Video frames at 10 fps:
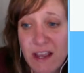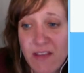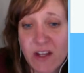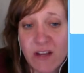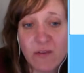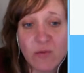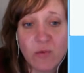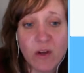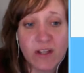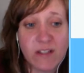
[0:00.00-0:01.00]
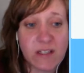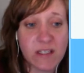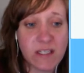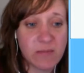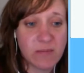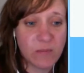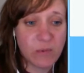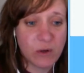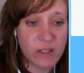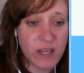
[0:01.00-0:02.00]
And then if you wanted to keep
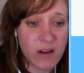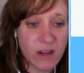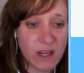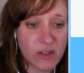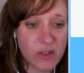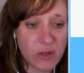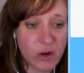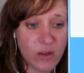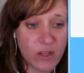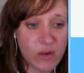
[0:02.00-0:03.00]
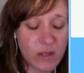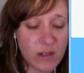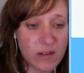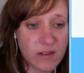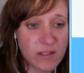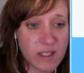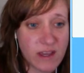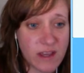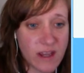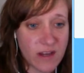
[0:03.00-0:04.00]
word count as you're going, you can see
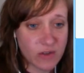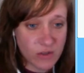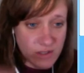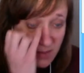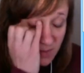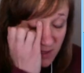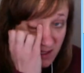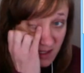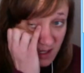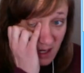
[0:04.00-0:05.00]
that as you're typing.